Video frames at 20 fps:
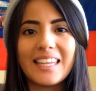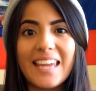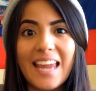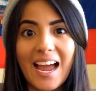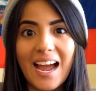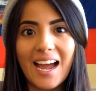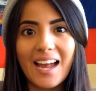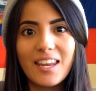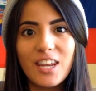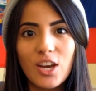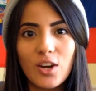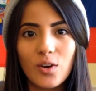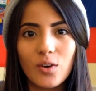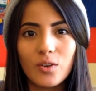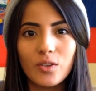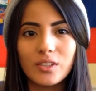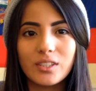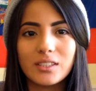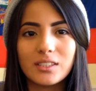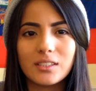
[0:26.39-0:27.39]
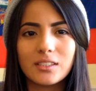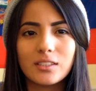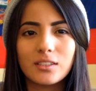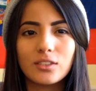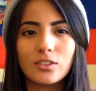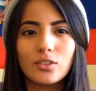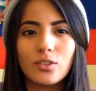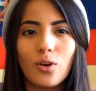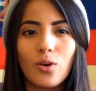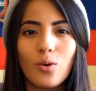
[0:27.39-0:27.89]
Yeah, I know this is
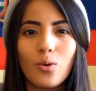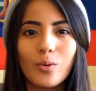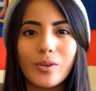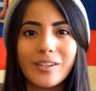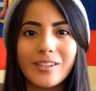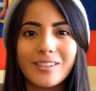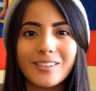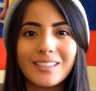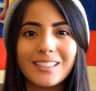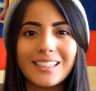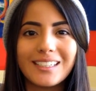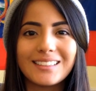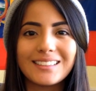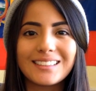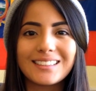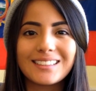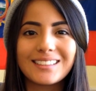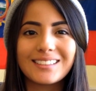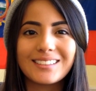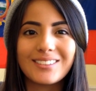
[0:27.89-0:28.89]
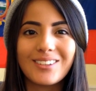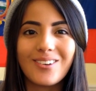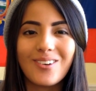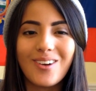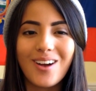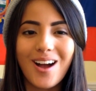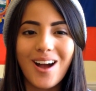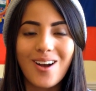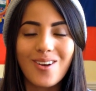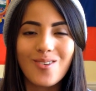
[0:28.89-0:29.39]
so weird and
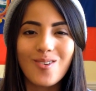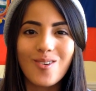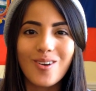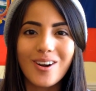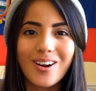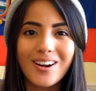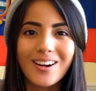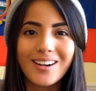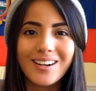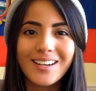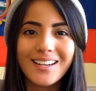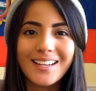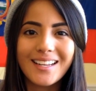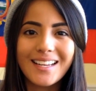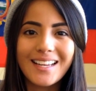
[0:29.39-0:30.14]
so awkward.